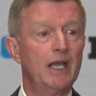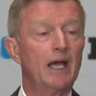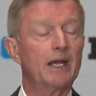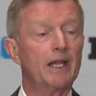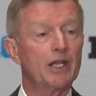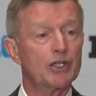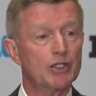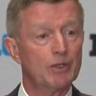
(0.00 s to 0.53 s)

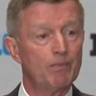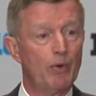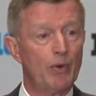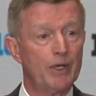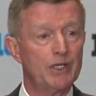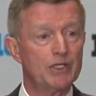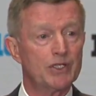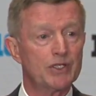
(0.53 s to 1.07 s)
on extra
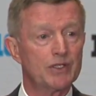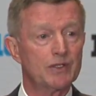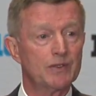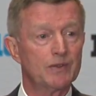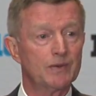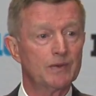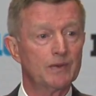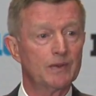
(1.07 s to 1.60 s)
points
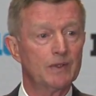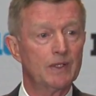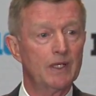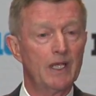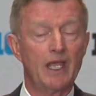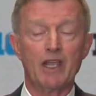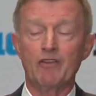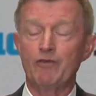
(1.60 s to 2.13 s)

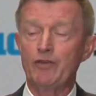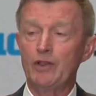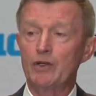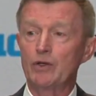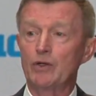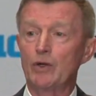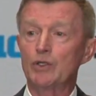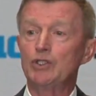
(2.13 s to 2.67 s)
and
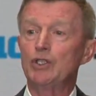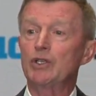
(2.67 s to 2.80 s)
field goals.